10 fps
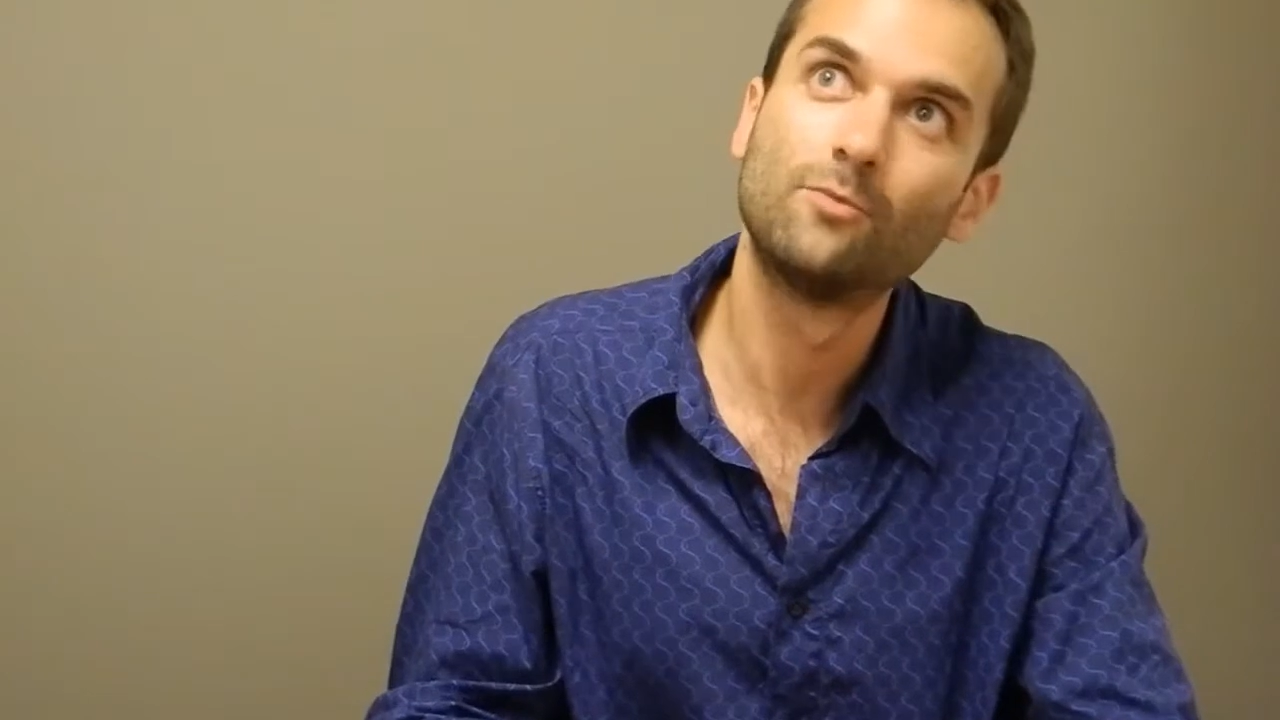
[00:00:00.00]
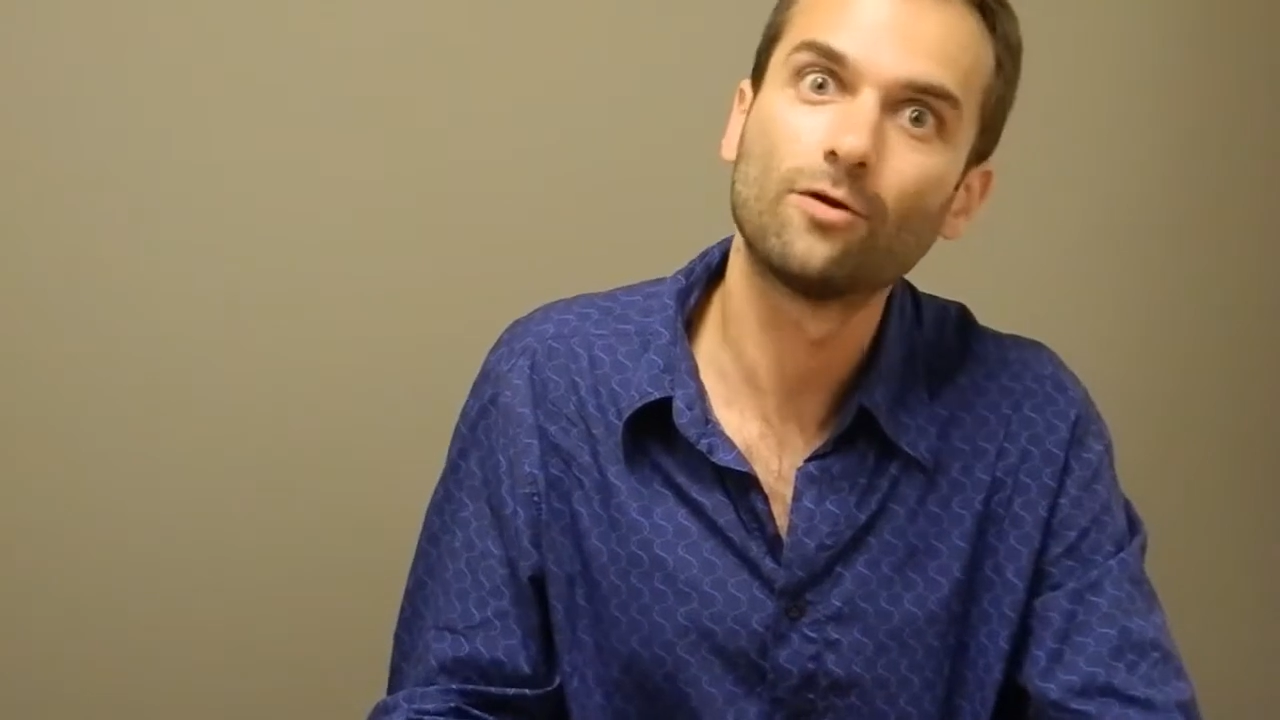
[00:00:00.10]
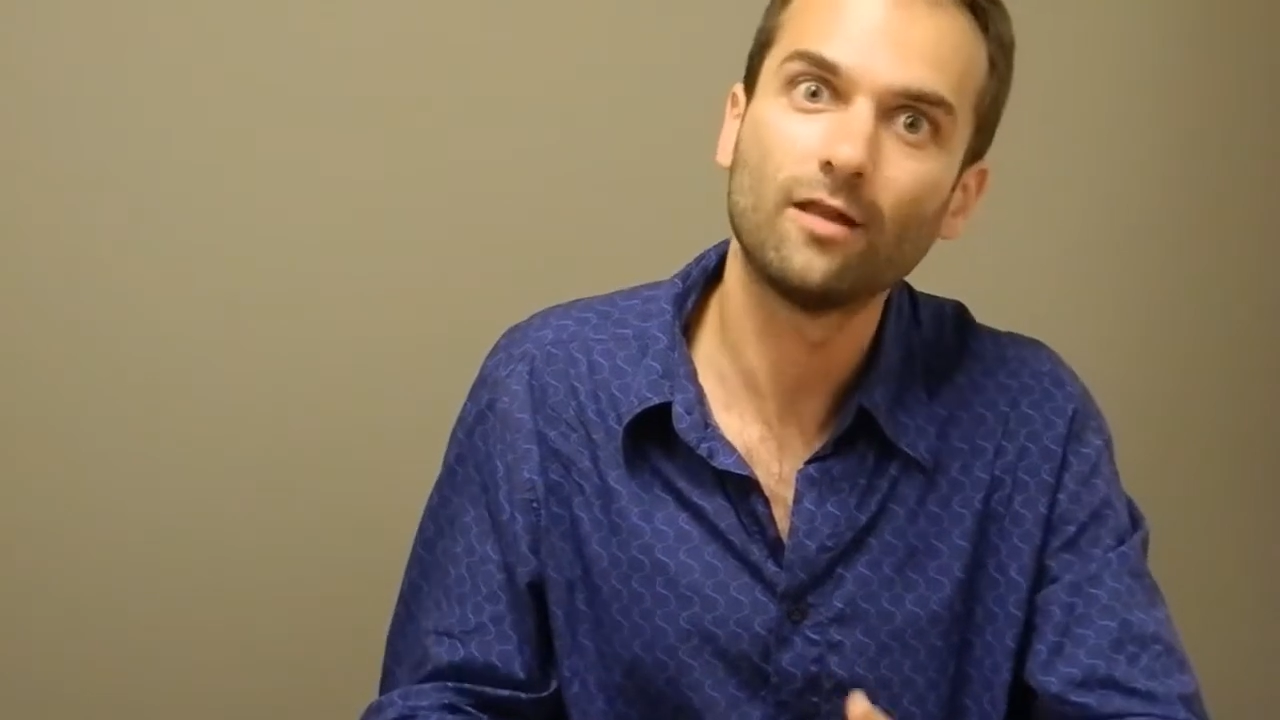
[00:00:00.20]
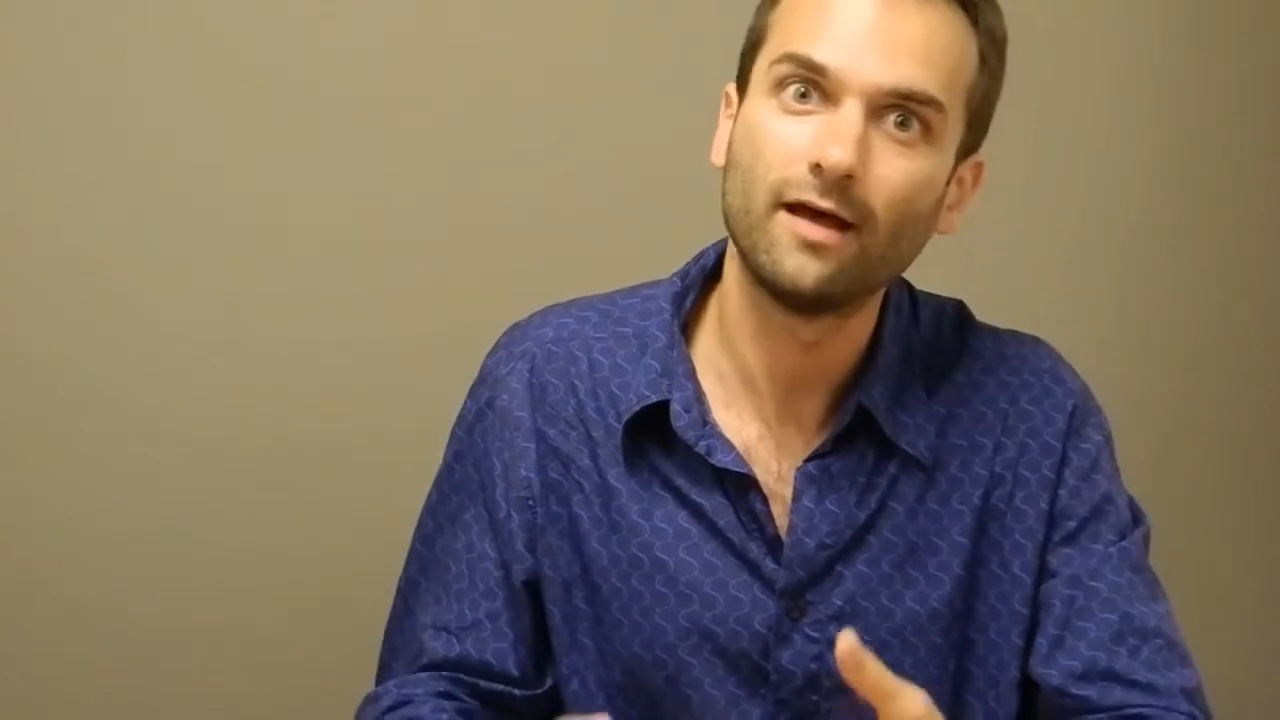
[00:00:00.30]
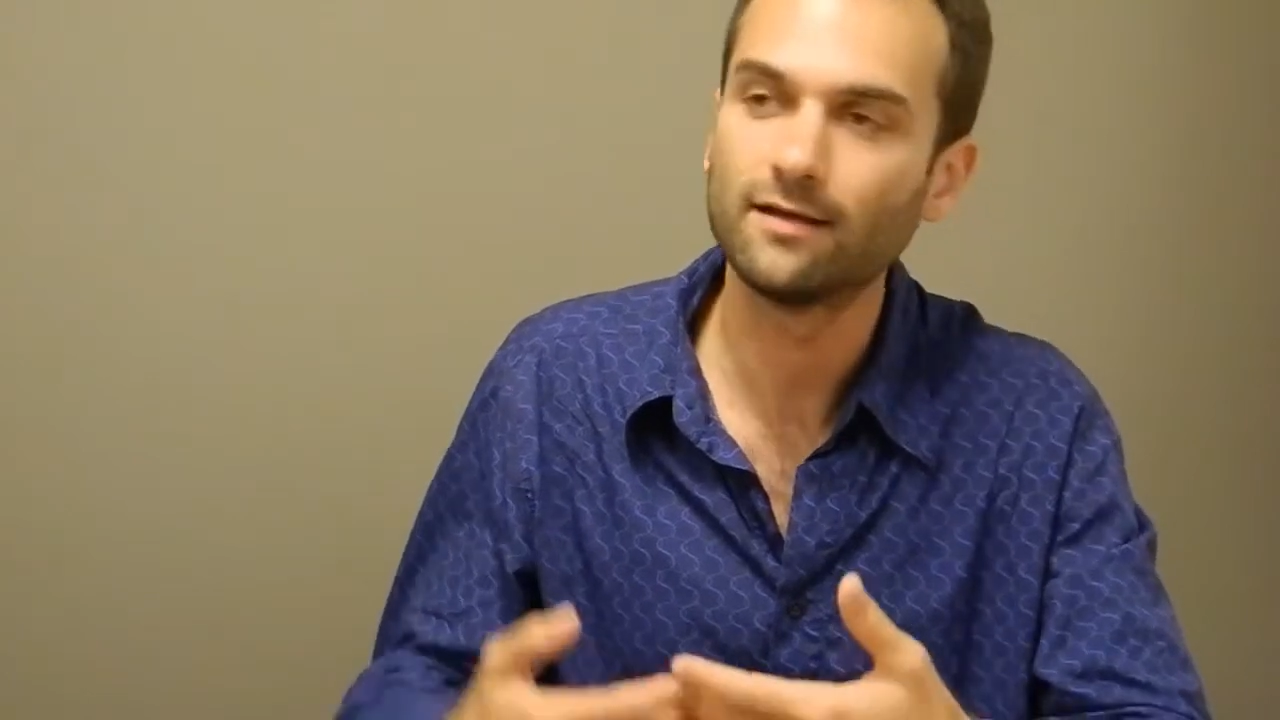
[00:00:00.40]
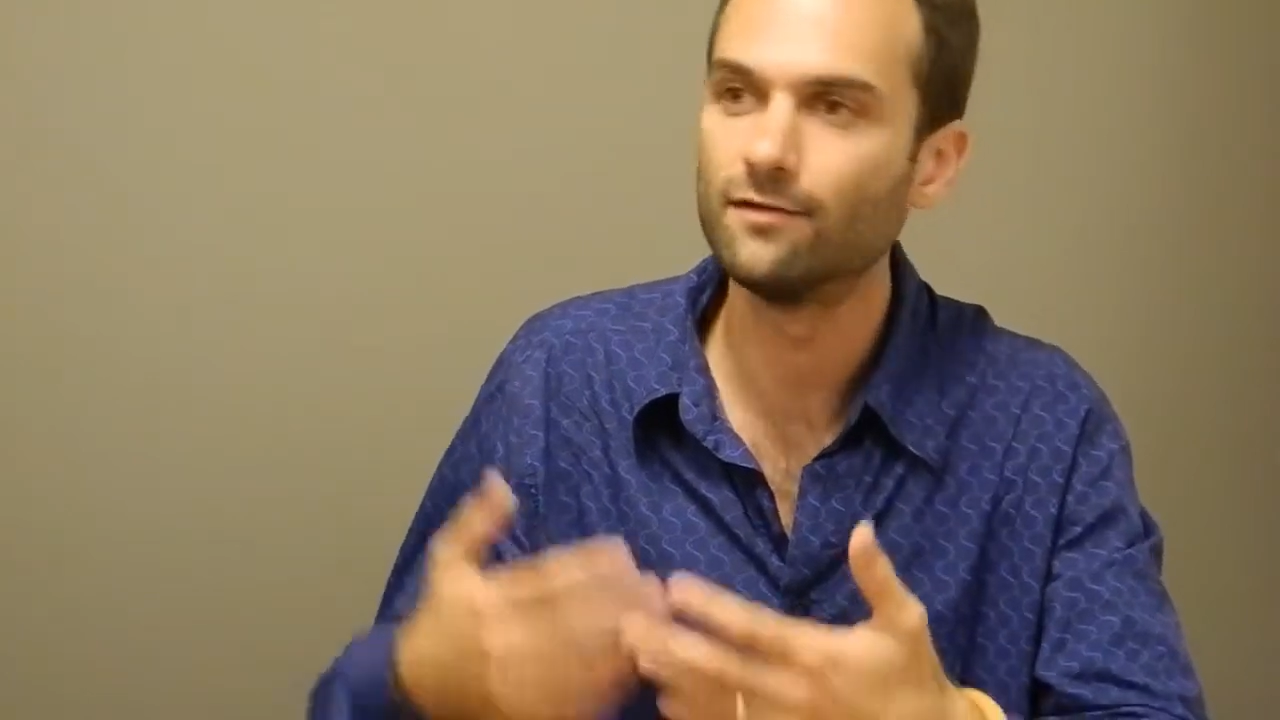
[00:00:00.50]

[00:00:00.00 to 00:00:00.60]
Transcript: more like